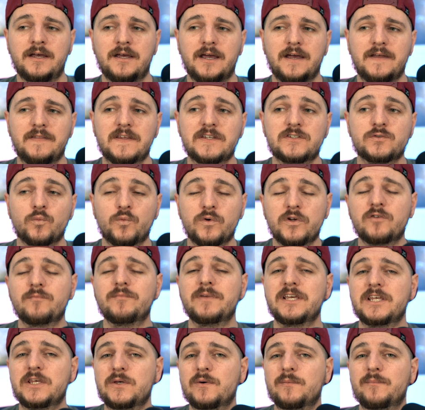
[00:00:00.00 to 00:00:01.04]
And this will
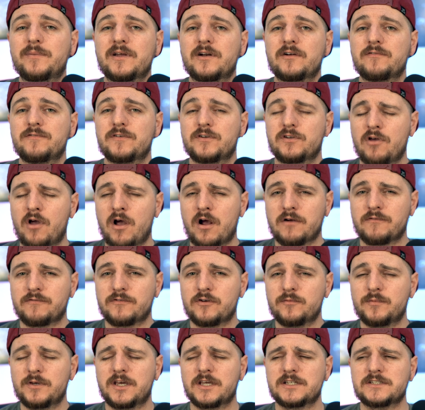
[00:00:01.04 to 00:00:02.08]
make you a better
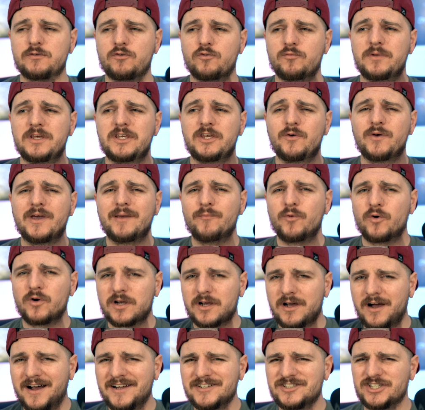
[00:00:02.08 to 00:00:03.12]
photographer because it will make you a more
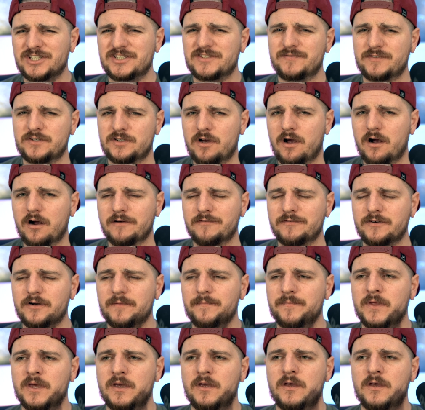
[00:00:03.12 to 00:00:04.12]
conscious photographer.